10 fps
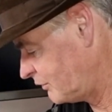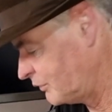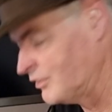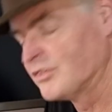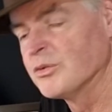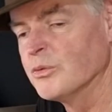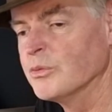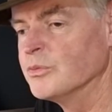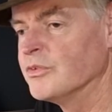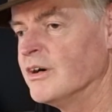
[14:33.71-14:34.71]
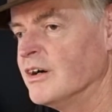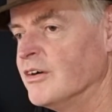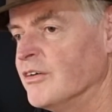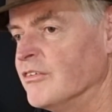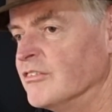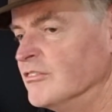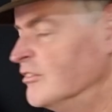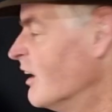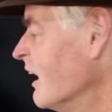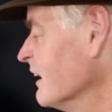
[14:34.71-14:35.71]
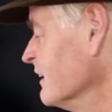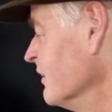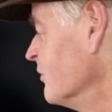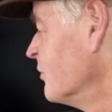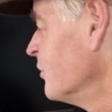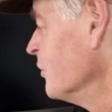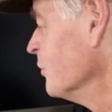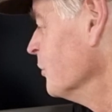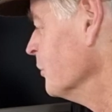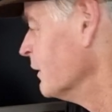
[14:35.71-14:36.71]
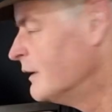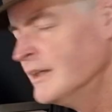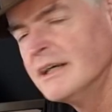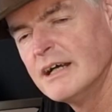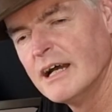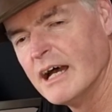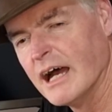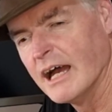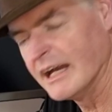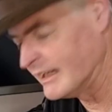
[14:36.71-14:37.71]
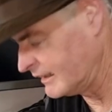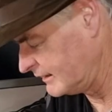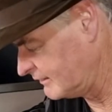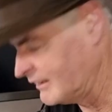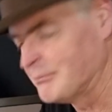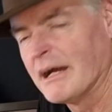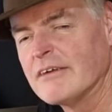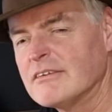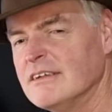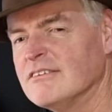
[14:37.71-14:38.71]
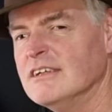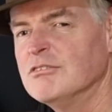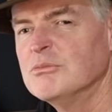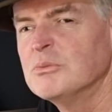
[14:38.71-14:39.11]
was just called Rise 2. And apparently it's even